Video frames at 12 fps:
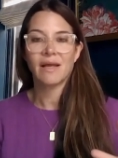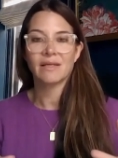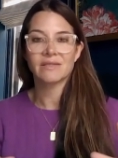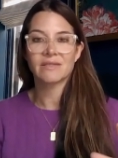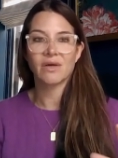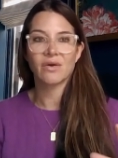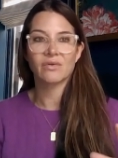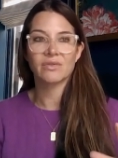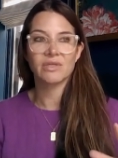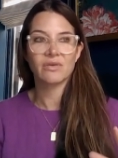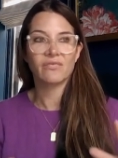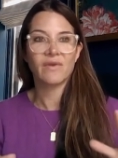and so do
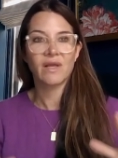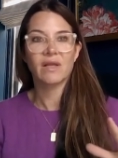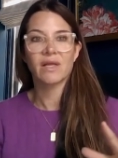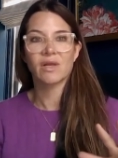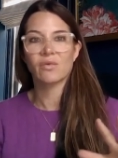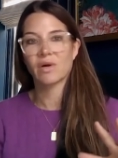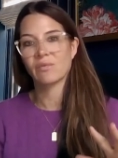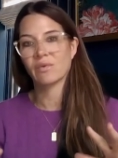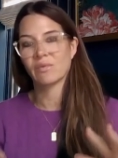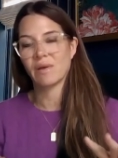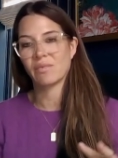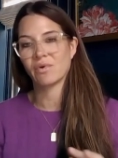you feel like you're working
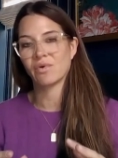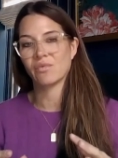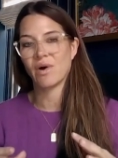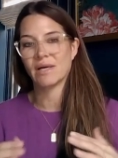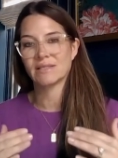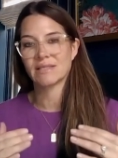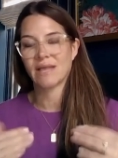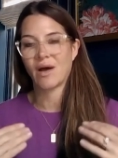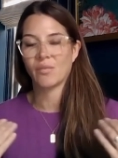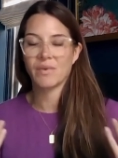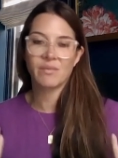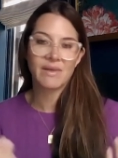with people who want to
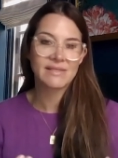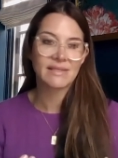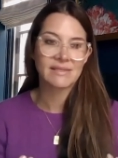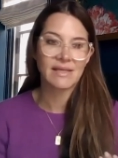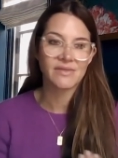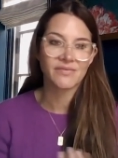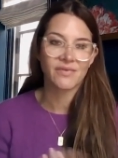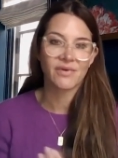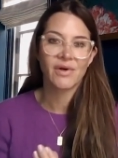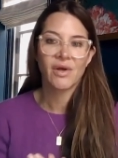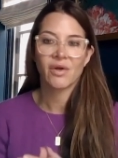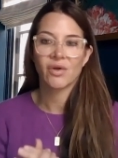help you be successful